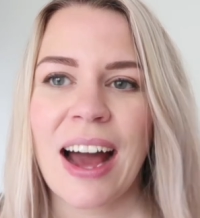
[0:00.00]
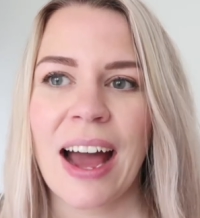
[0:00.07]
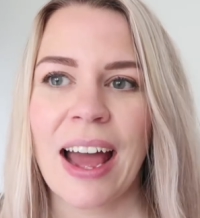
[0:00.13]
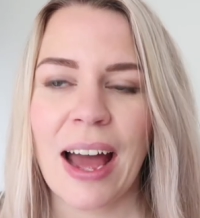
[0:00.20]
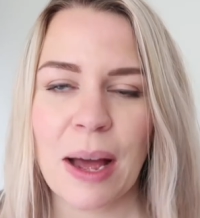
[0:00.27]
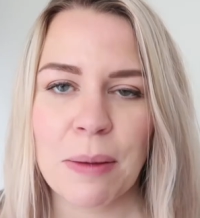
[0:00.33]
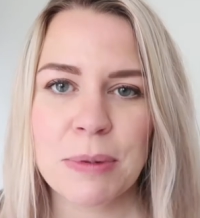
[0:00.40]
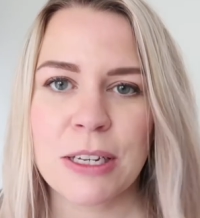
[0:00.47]

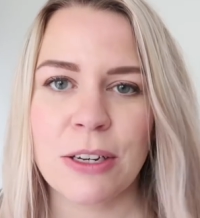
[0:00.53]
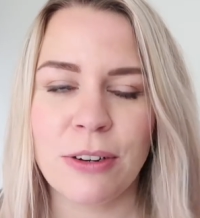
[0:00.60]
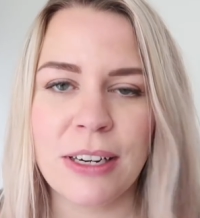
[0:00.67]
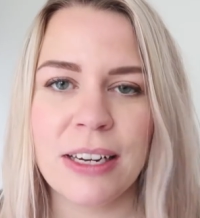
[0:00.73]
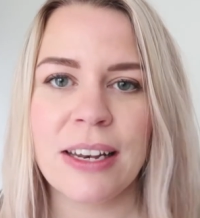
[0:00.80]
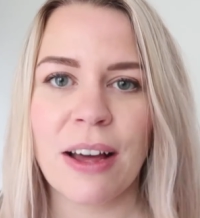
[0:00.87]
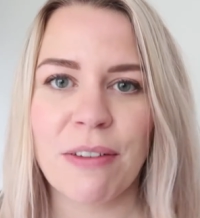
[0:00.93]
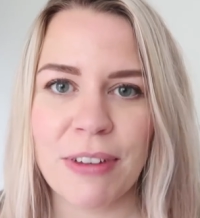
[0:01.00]
I
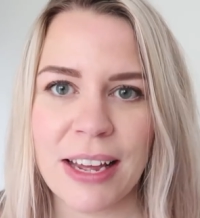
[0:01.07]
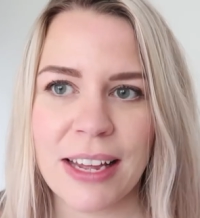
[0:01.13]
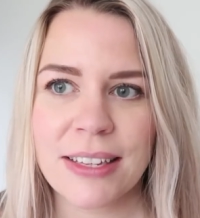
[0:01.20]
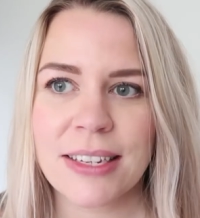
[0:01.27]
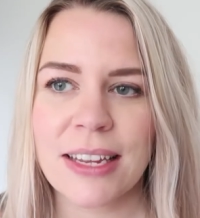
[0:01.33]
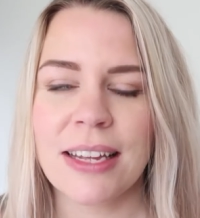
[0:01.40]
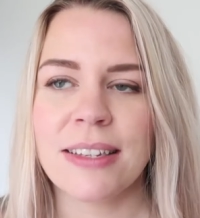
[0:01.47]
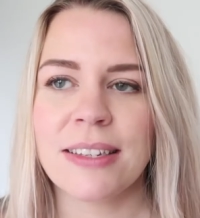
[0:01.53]
absolutely love
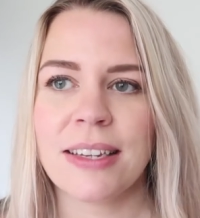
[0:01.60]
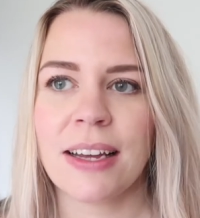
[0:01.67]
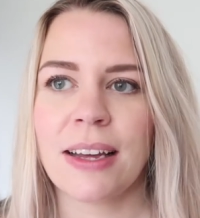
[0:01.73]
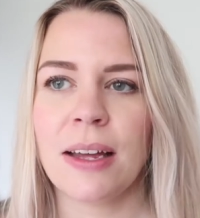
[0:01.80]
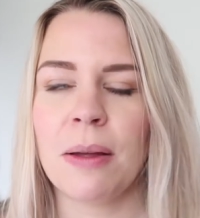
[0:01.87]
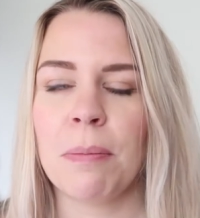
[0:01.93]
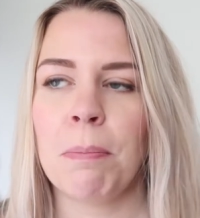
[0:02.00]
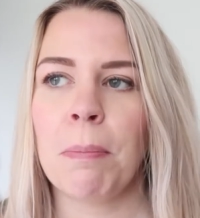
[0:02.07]
it. It's
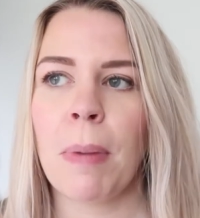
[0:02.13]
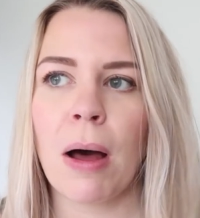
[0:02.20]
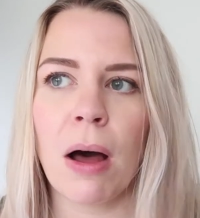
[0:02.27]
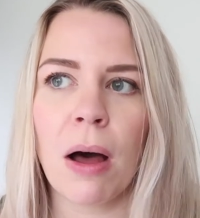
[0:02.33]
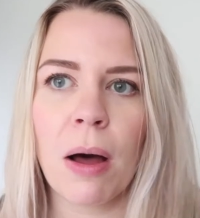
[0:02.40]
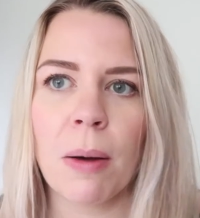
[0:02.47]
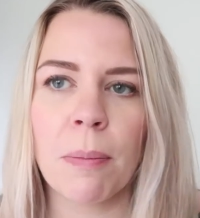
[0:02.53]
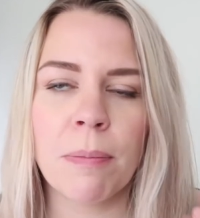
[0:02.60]
like a
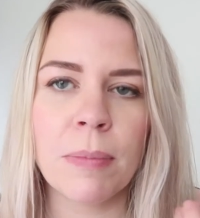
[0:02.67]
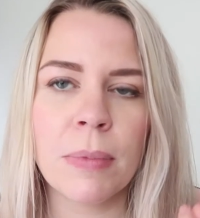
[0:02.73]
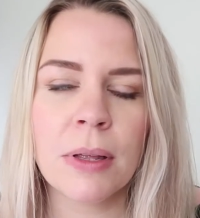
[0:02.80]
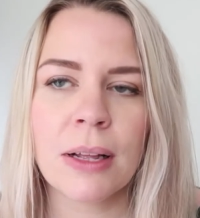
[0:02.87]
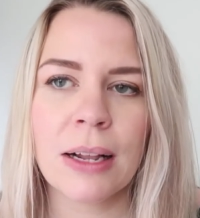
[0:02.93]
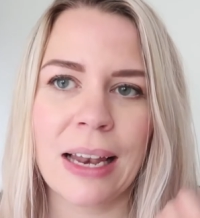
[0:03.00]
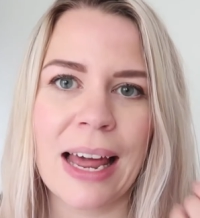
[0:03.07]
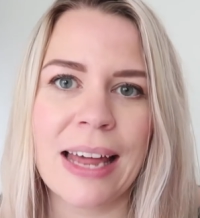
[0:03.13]
balm
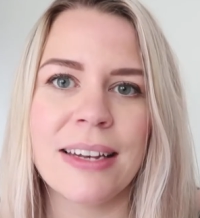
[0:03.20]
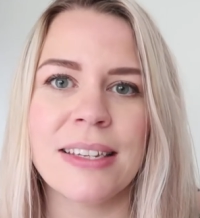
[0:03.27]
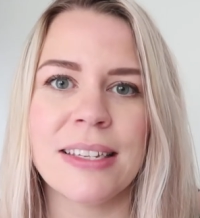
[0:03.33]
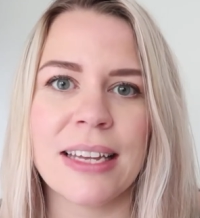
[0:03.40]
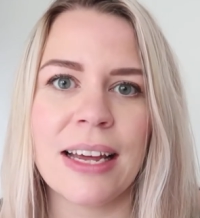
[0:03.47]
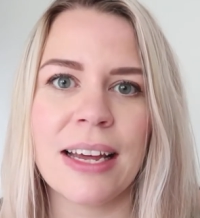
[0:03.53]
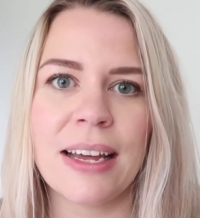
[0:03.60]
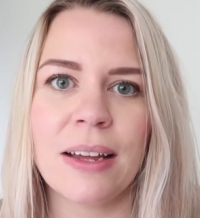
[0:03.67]

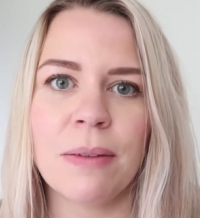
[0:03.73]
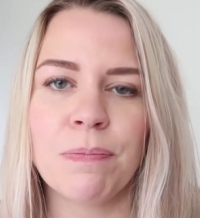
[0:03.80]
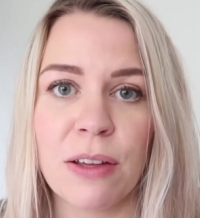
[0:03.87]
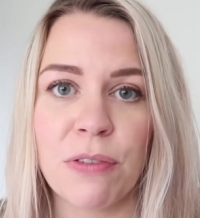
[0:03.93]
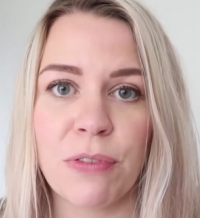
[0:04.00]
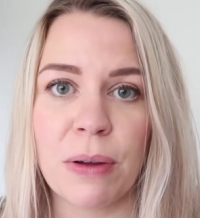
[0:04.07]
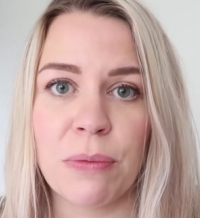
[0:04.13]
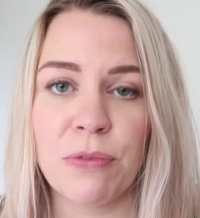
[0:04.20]
cleanser
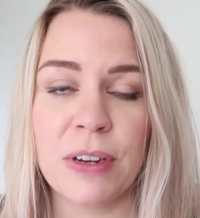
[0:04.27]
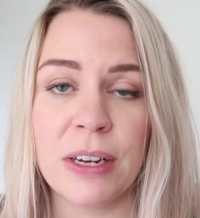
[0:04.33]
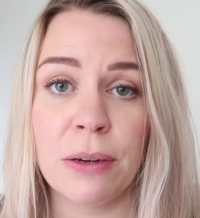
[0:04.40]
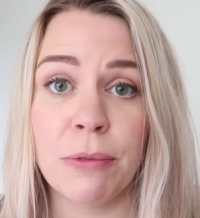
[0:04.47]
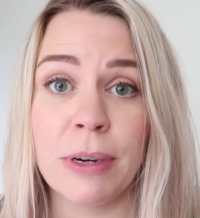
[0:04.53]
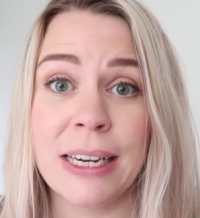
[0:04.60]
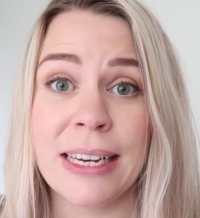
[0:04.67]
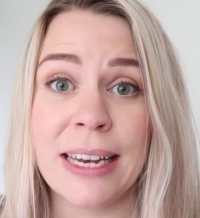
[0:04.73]
if I'm
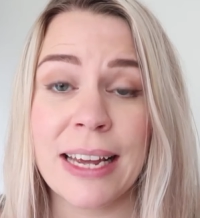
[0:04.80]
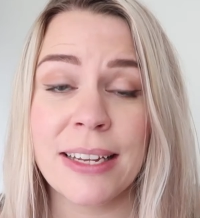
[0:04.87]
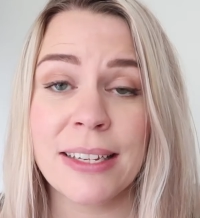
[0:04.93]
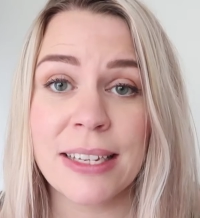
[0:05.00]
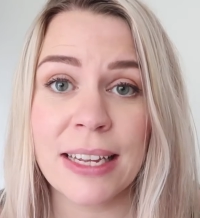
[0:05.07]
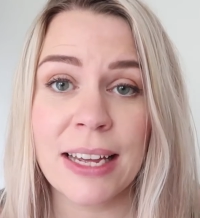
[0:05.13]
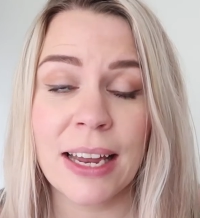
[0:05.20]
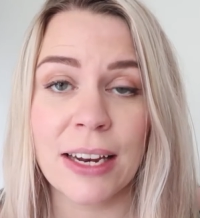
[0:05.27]
feeling really
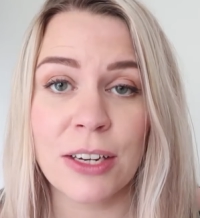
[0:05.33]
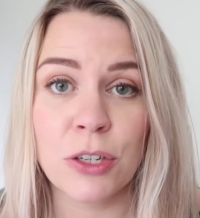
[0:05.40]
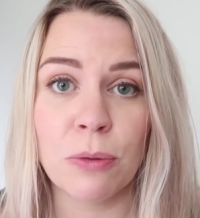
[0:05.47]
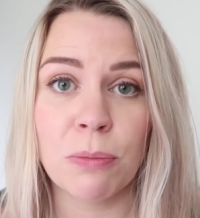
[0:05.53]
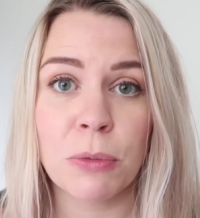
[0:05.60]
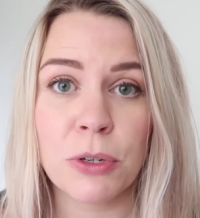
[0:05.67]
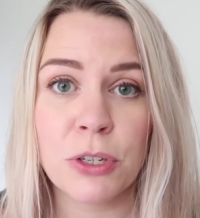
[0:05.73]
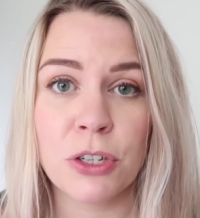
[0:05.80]
lazy and I
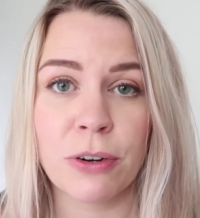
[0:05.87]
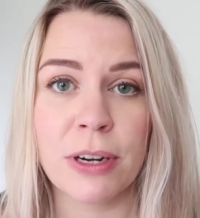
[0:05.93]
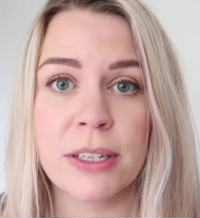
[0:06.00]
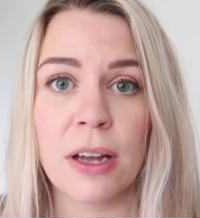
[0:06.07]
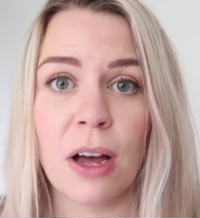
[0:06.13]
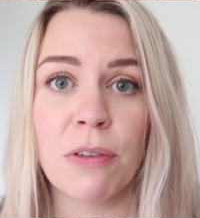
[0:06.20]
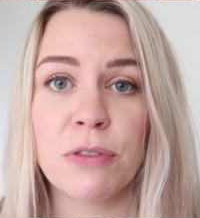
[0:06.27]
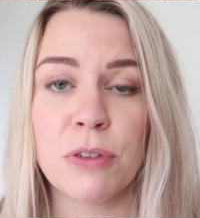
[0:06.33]
don't
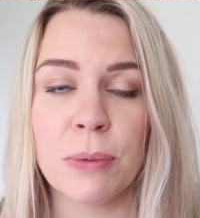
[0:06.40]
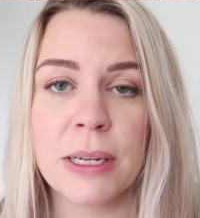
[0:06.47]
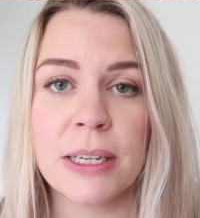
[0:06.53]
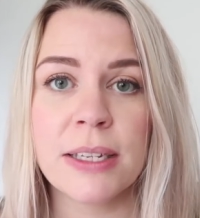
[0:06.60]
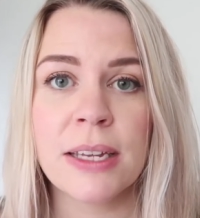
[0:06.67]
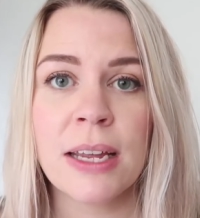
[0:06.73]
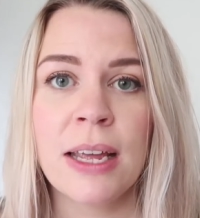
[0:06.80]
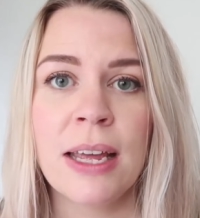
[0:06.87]
moisturise
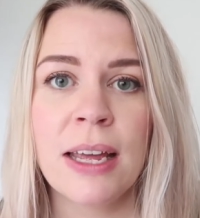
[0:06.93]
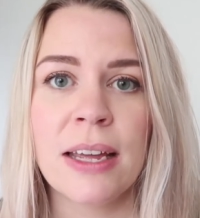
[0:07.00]
afterwards.